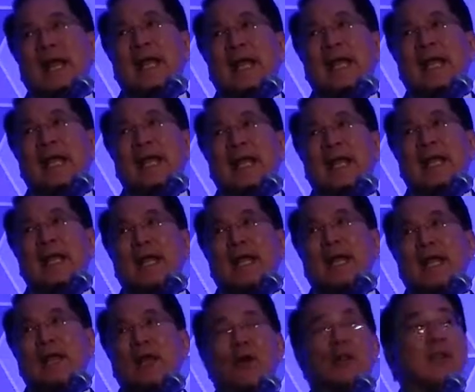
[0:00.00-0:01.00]
And, and,
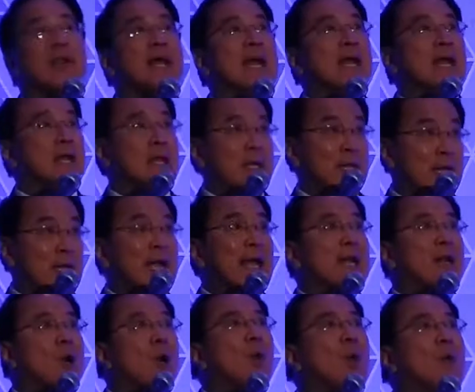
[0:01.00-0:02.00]
and on that, in
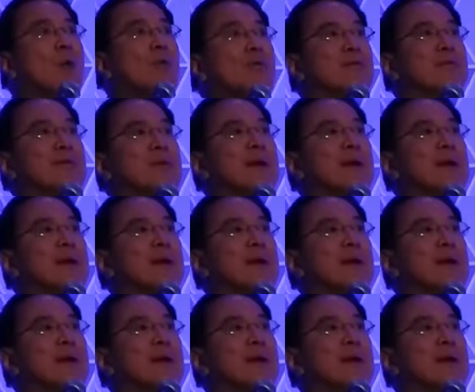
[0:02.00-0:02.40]
that oath,